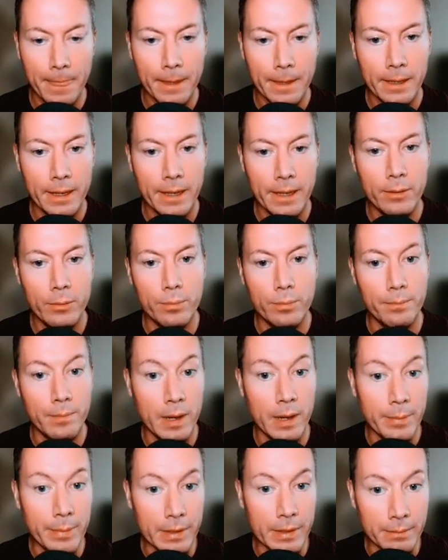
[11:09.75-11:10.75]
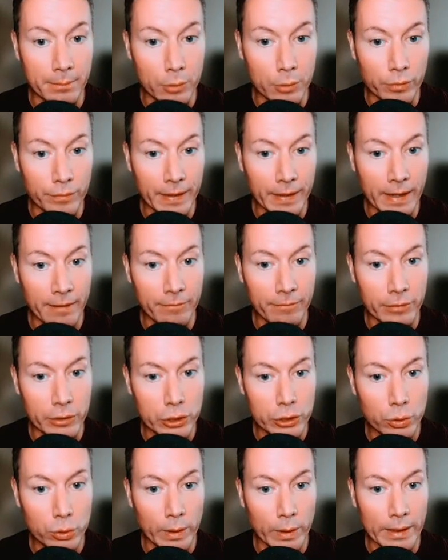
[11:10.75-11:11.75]
Yeah, maybe the moving average
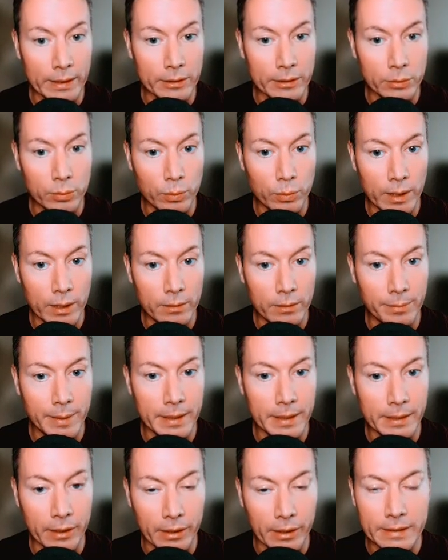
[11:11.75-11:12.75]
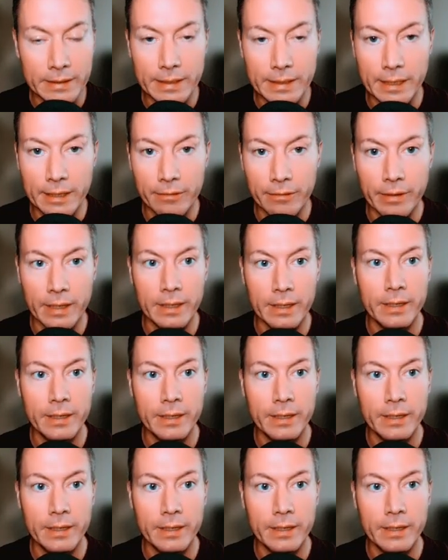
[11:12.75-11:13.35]
20 as well, be a nice area.